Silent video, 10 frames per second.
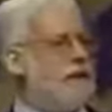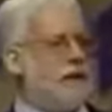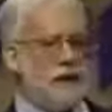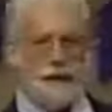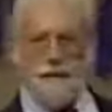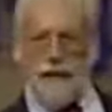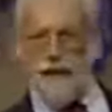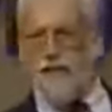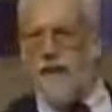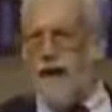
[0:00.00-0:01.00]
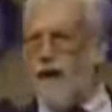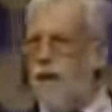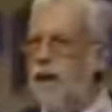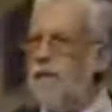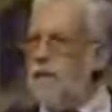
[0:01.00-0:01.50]
evidence to convict the
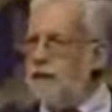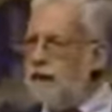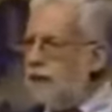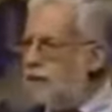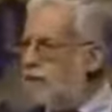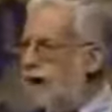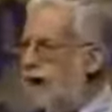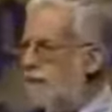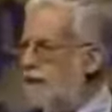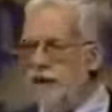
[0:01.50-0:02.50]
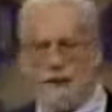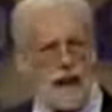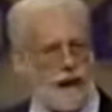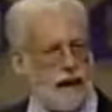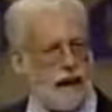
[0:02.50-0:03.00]
fellow, but guess what happened to the
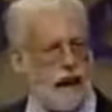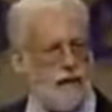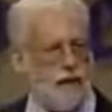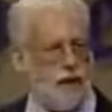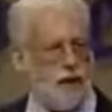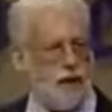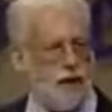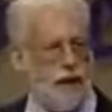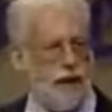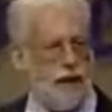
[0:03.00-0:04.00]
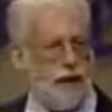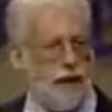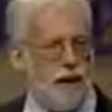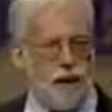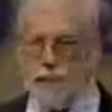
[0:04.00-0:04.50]
Scotland Yard official?
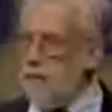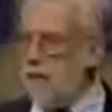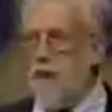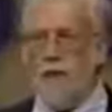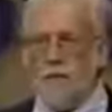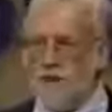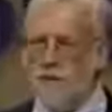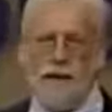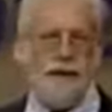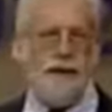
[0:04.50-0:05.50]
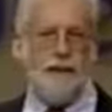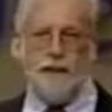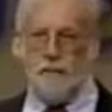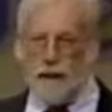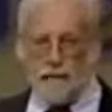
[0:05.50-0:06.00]
He was almost busted
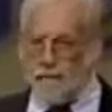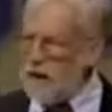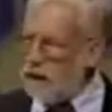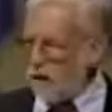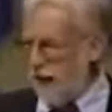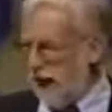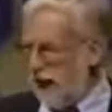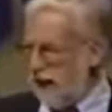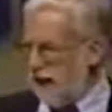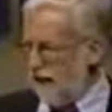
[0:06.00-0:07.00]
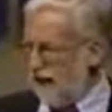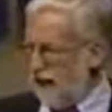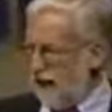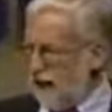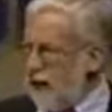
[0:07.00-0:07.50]
the meter maid.
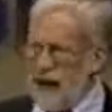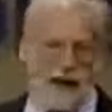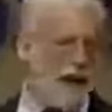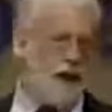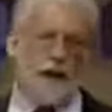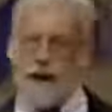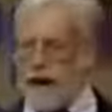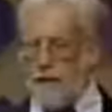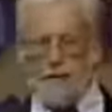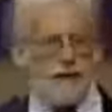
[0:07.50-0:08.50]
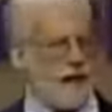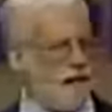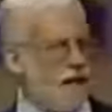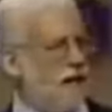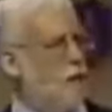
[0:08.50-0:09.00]
And he, they kept
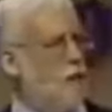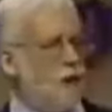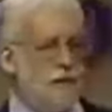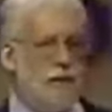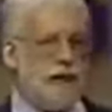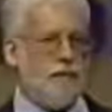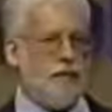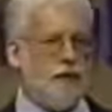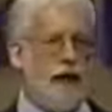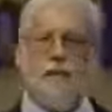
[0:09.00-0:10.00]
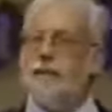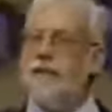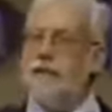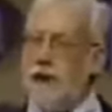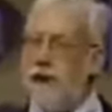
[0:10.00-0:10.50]
giving him the worst possible
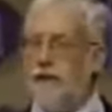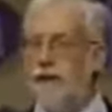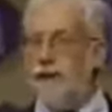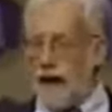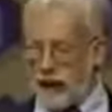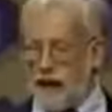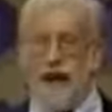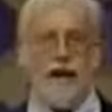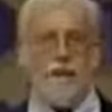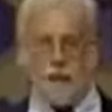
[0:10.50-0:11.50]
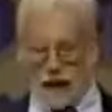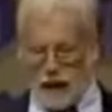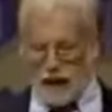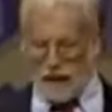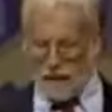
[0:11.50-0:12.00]
assignments, and finally the fellow actually had to
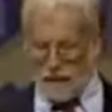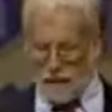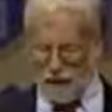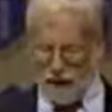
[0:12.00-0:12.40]
resign.